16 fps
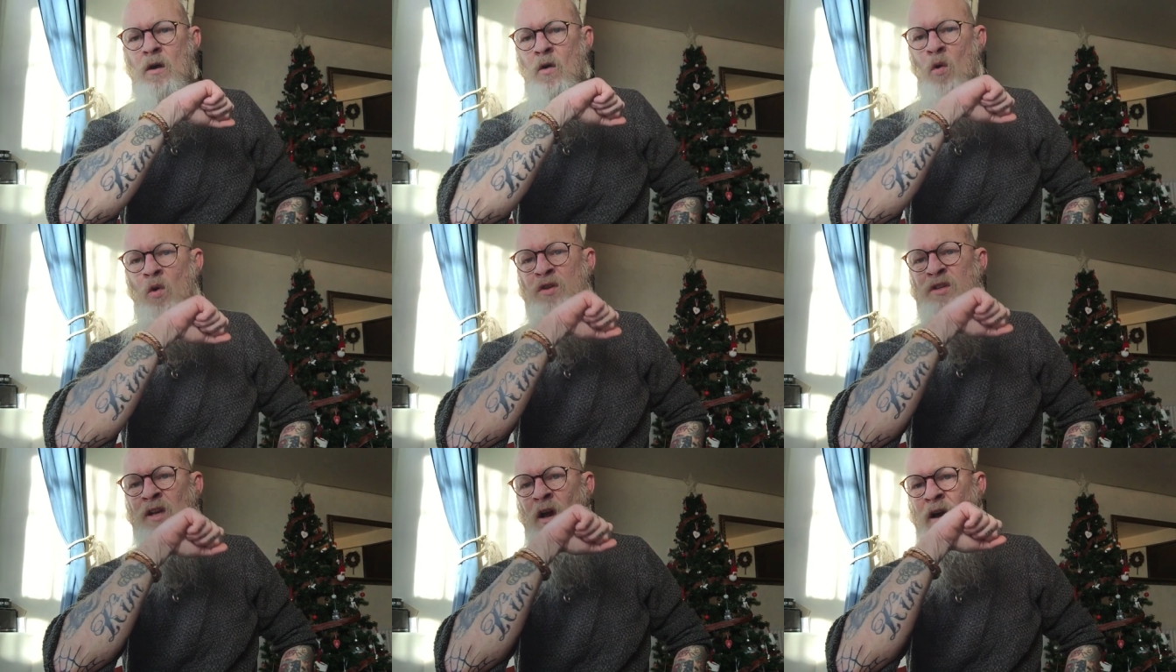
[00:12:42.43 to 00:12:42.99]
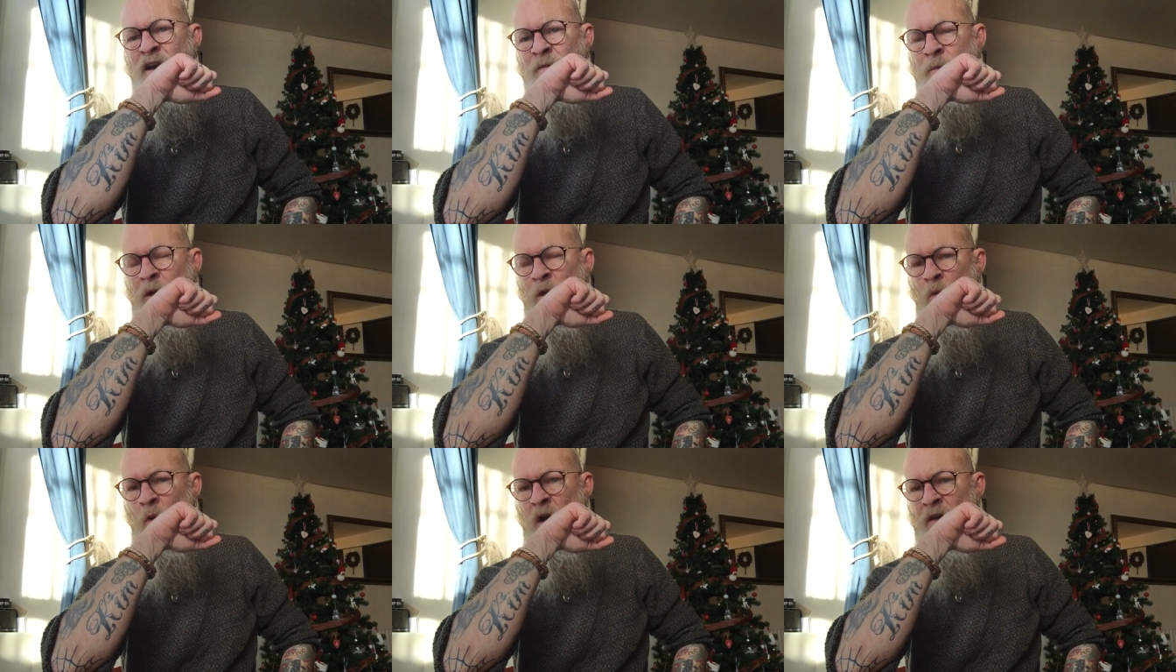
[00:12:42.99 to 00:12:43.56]
Also, I have
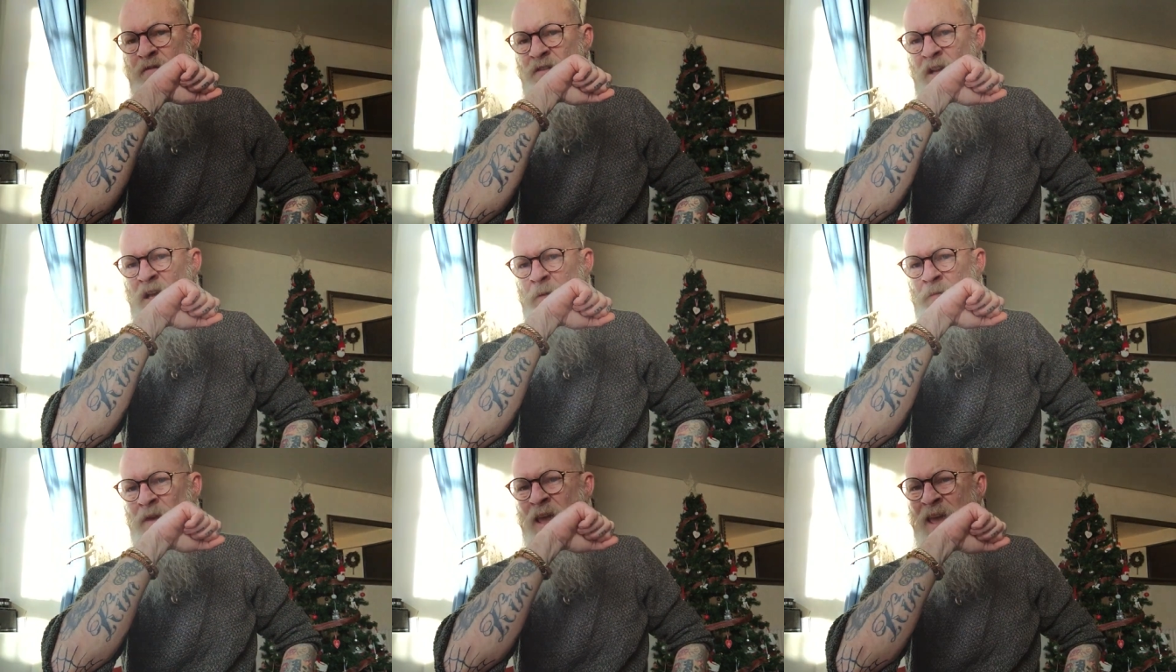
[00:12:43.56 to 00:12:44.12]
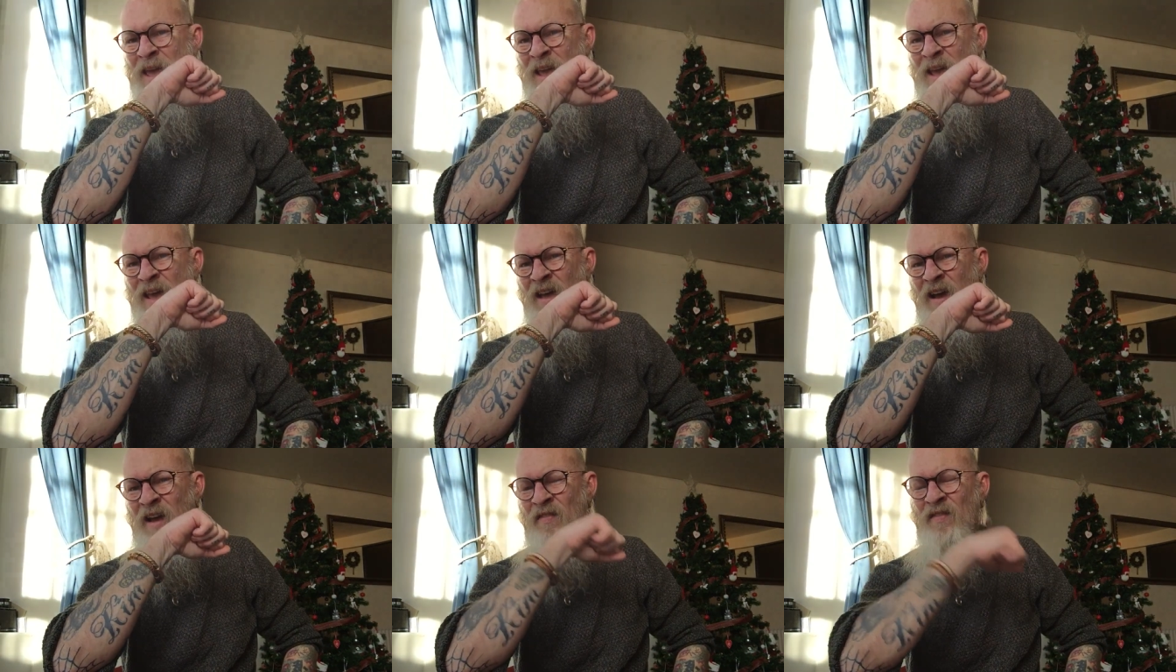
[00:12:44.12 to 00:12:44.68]
my wife's name
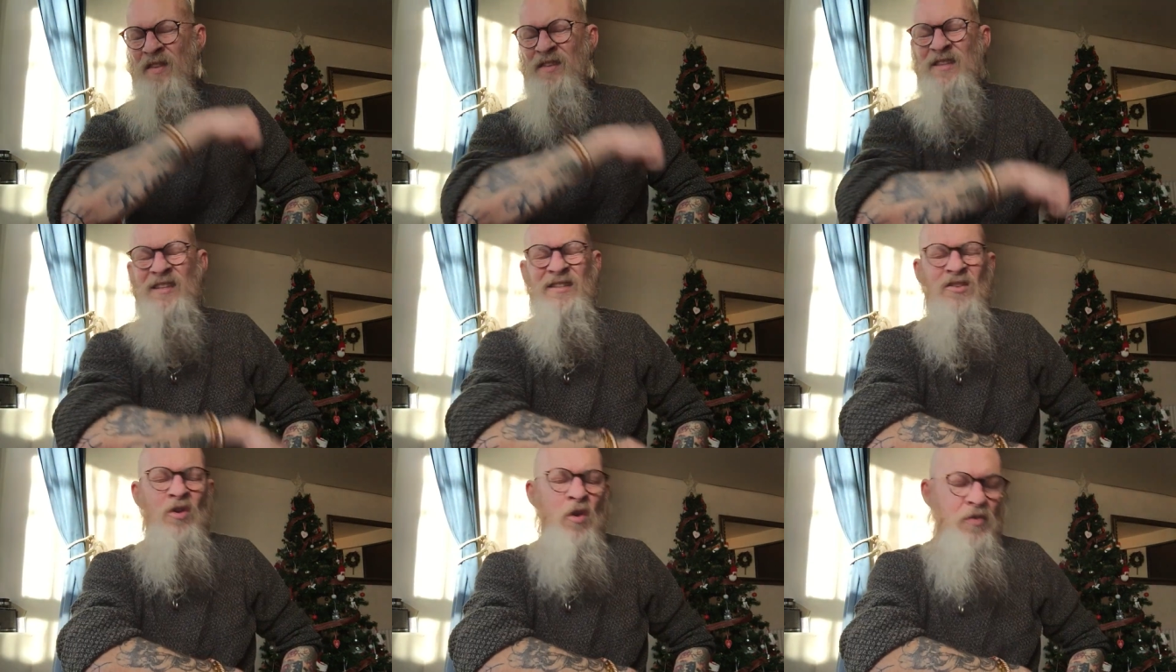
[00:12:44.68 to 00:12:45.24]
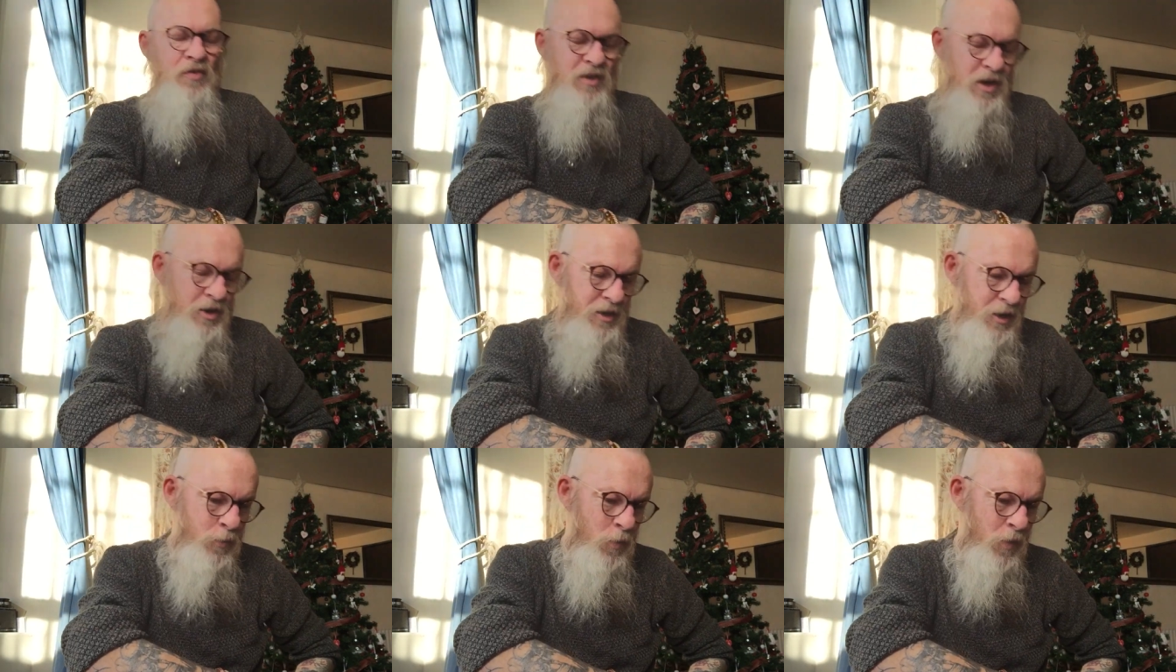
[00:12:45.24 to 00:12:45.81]
here, and this is not the
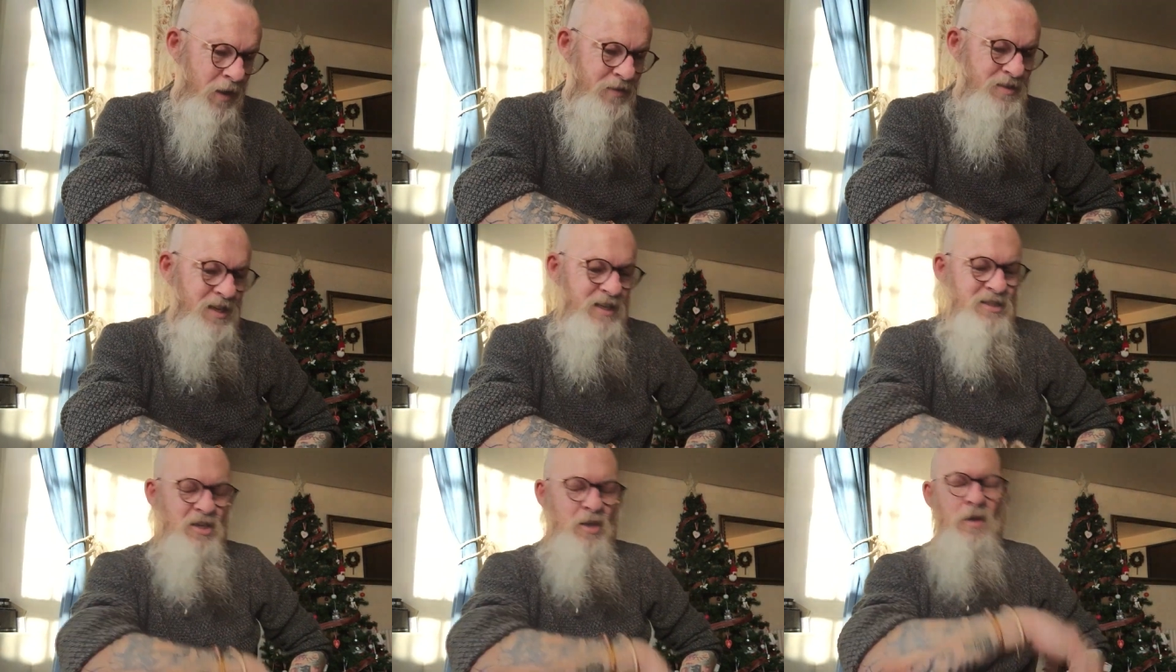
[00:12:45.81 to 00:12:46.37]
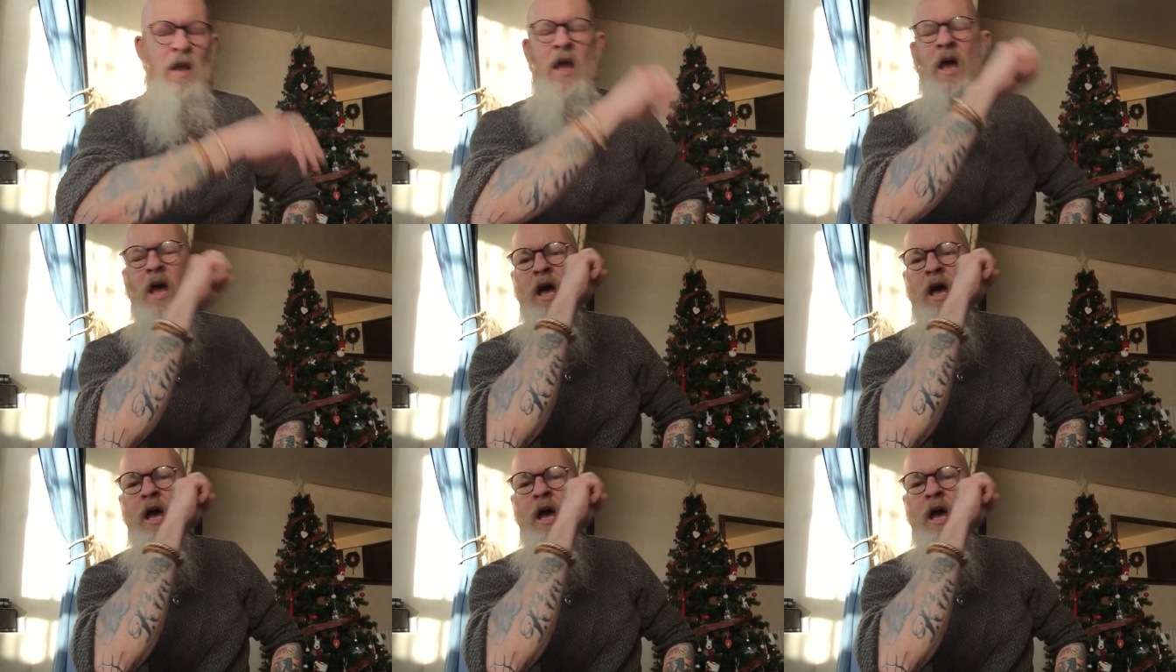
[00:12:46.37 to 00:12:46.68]
only wife's tattoo.